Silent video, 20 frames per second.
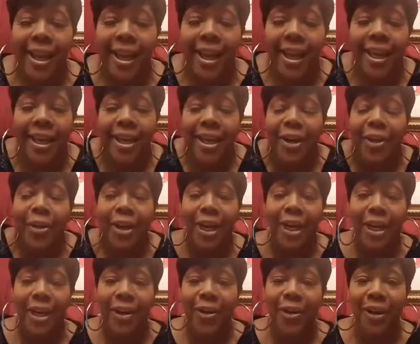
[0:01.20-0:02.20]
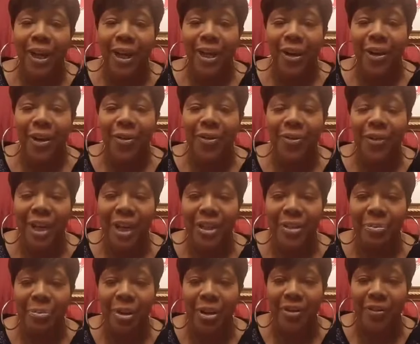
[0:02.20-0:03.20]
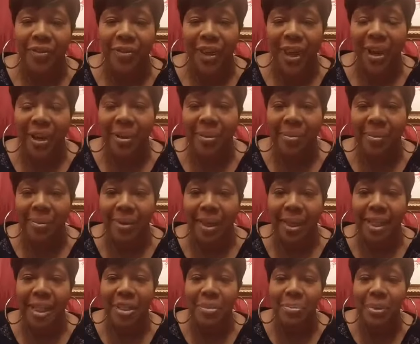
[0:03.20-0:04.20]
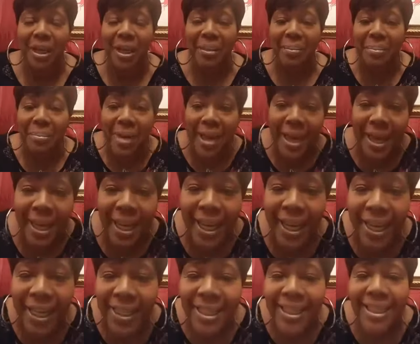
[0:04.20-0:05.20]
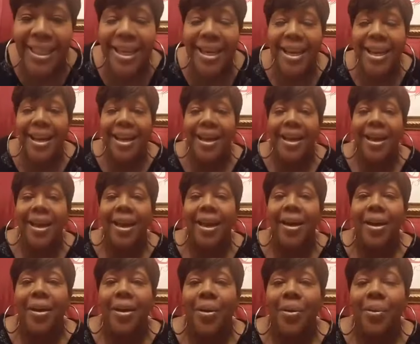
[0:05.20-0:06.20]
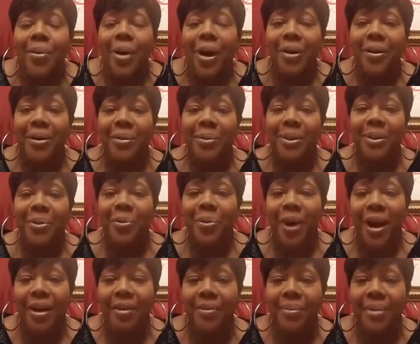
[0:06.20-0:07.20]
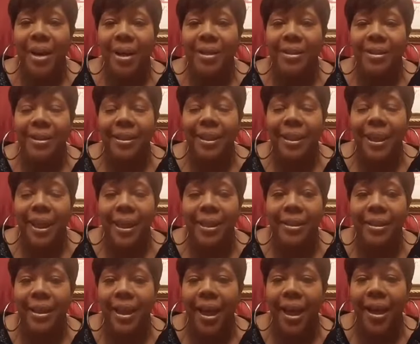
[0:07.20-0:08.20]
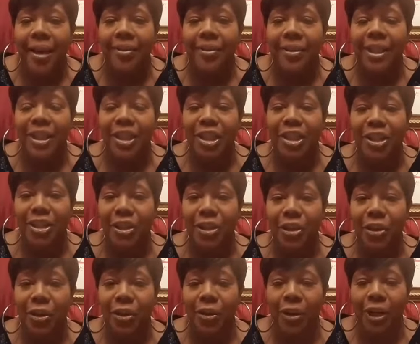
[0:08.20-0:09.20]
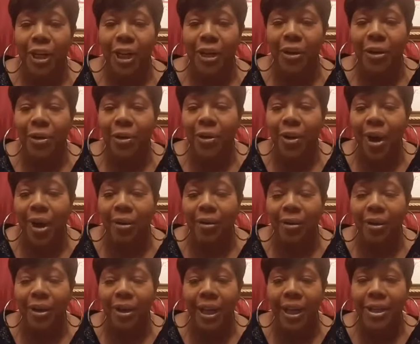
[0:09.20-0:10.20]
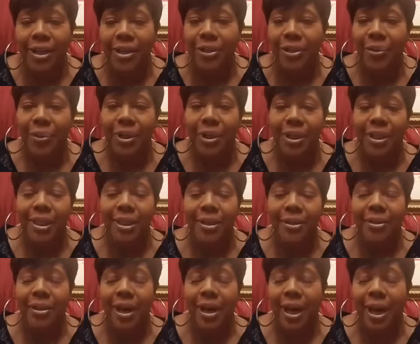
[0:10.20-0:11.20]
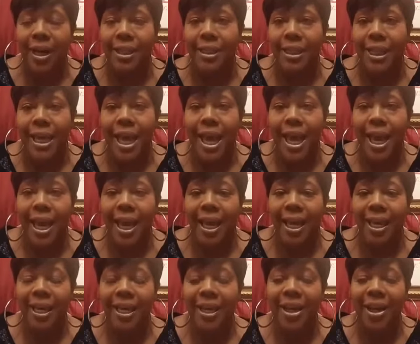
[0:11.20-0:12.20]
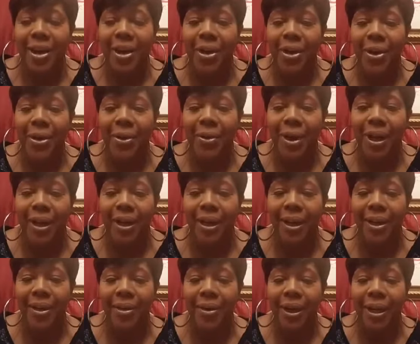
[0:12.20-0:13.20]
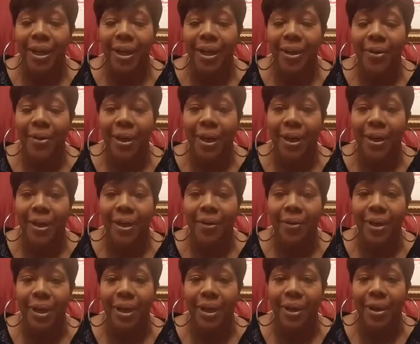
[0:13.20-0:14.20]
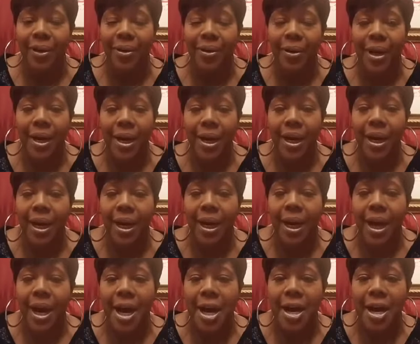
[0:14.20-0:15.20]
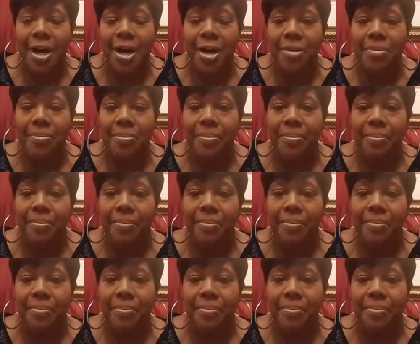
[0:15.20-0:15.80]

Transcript: Hello, hello, hello, Facebook fam. It's been a minute. Welcome to Wife Masterclass Live. This is your girl, Gail Crowder, and I just want to tell you guys, hello, hello, hello, hello, hello.